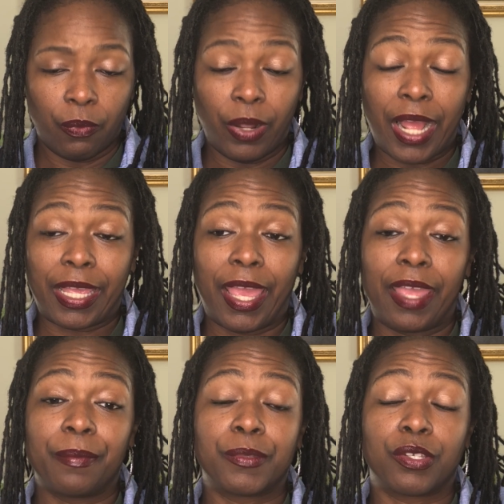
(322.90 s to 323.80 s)
When I
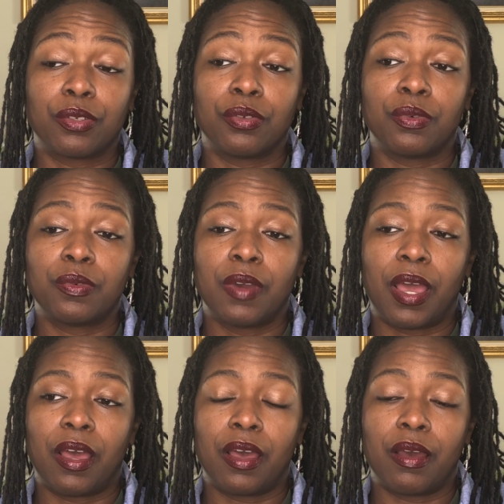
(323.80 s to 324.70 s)
came to,
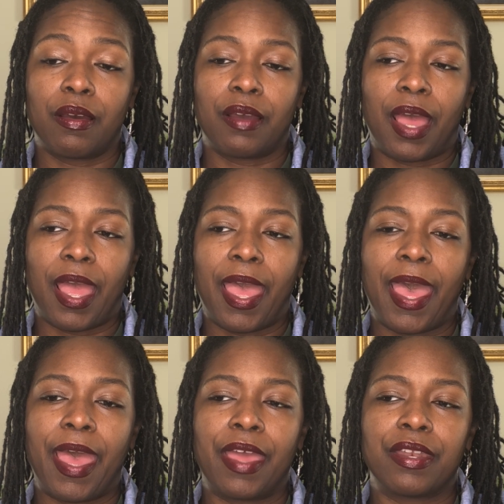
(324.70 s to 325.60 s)
I
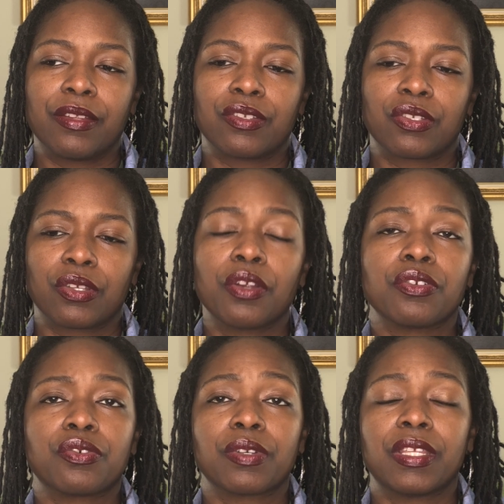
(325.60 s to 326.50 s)
had
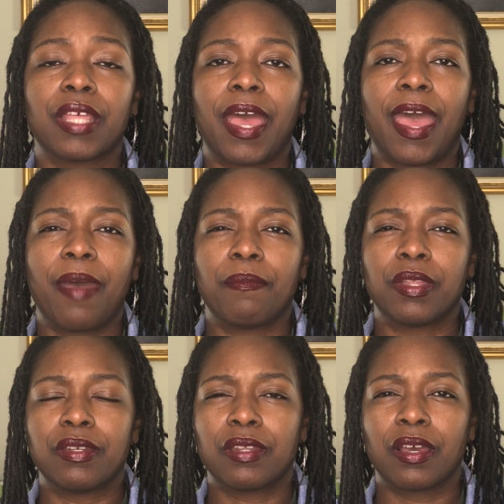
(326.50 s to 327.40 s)
surgery that had
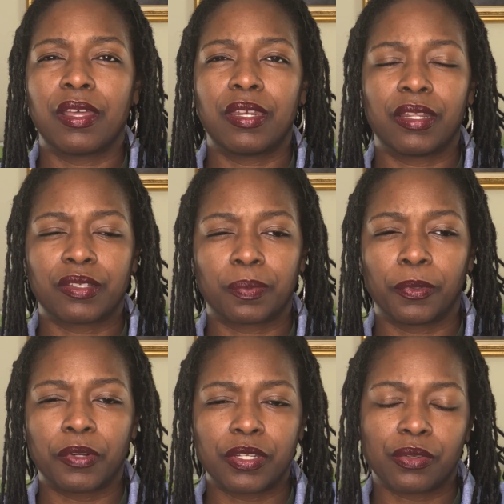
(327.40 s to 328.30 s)
been done, an
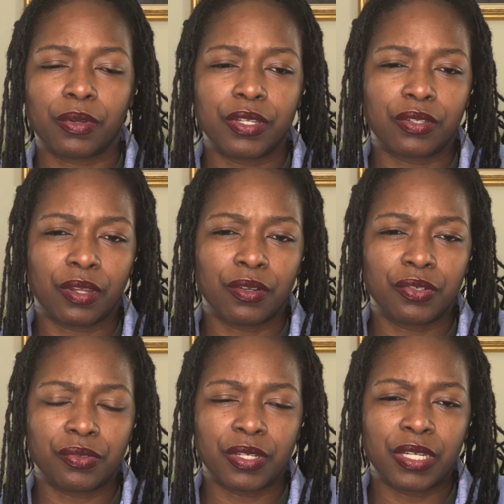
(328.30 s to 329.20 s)
exploratory
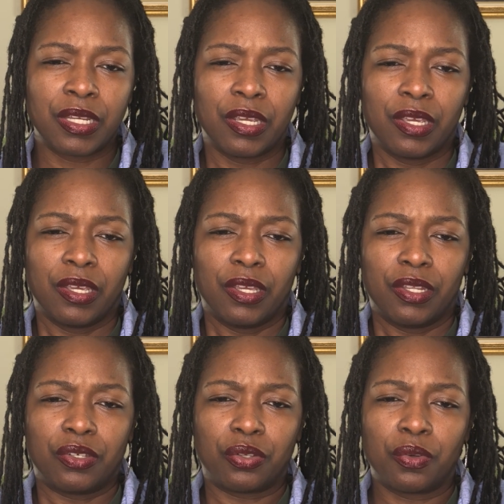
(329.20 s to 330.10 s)
surgery
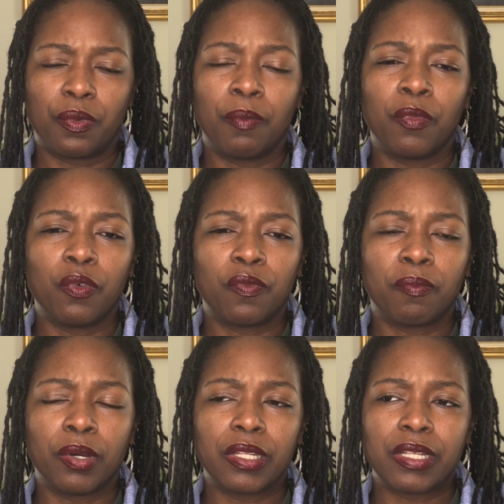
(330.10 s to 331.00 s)
to
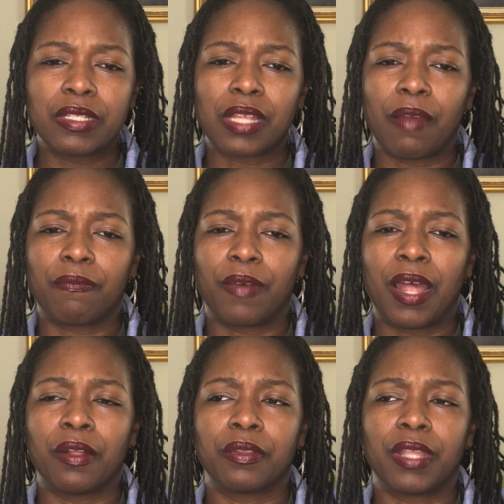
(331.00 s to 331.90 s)
remove bullets. I
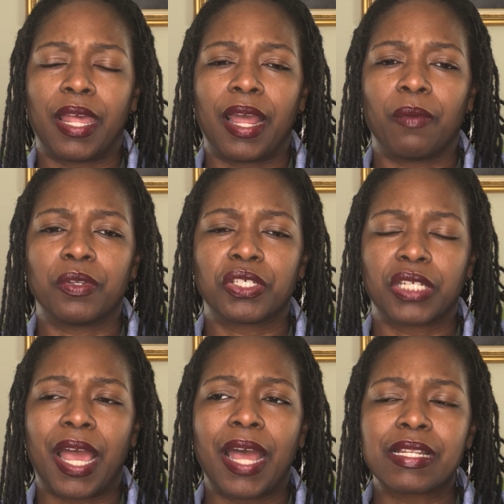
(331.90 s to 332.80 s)
found that I was
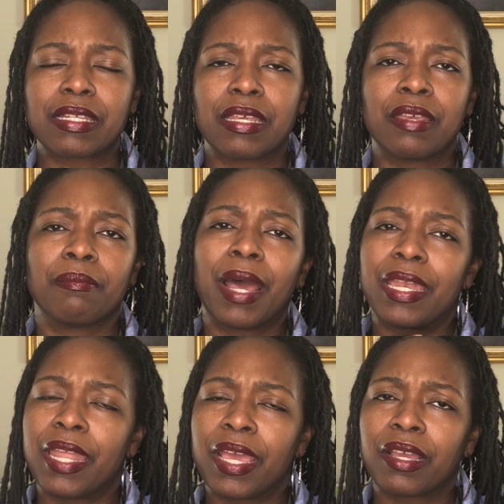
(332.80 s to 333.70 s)
shot in my
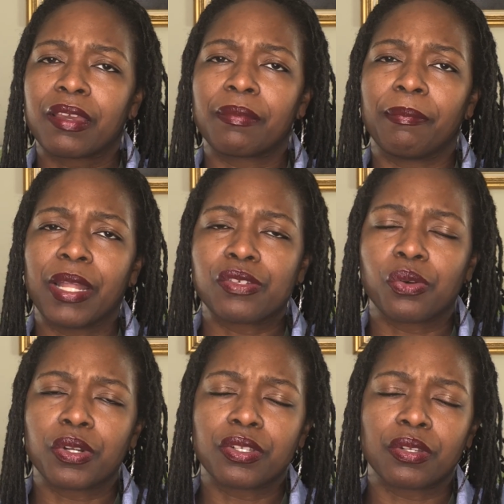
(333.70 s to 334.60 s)
neck, my
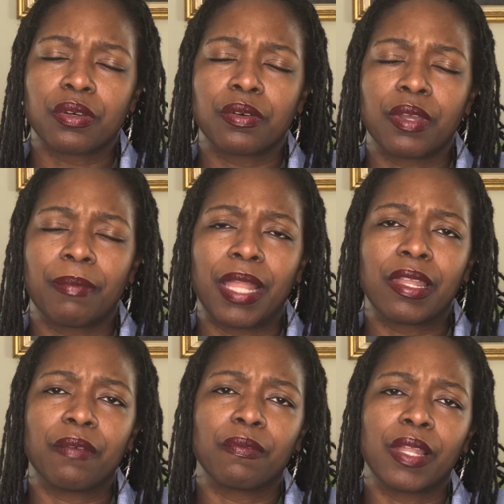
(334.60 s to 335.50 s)
torso, and my
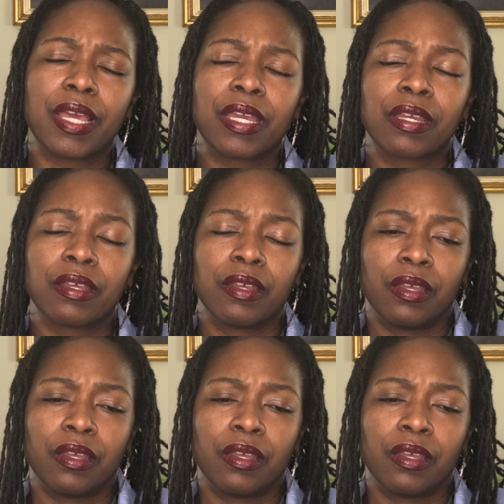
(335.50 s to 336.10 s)
left leg.